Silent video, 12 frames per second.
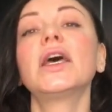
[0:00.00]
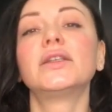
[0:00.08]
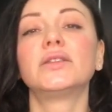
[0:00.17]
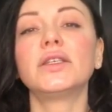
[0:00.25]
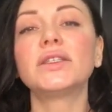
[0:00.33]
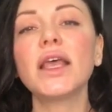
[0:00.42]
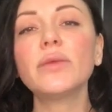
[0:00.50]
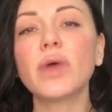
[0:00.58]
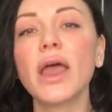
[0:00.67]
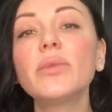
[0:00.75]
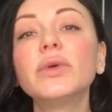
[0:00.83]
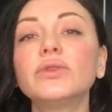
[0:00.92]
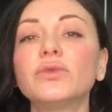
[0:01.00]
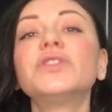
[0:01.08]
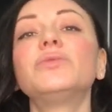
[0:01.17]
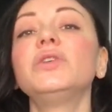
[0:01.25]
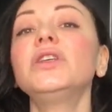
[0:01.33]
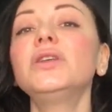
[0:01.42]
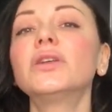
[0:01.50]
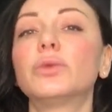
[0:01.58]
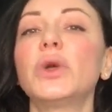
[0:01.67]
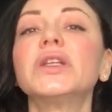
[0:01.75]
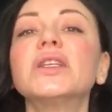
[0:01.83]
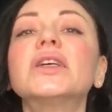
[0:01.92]
The same happened with me
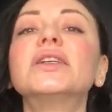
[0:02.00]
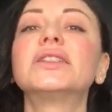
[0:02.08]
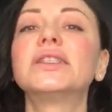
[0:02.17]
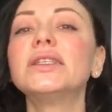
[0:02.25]
when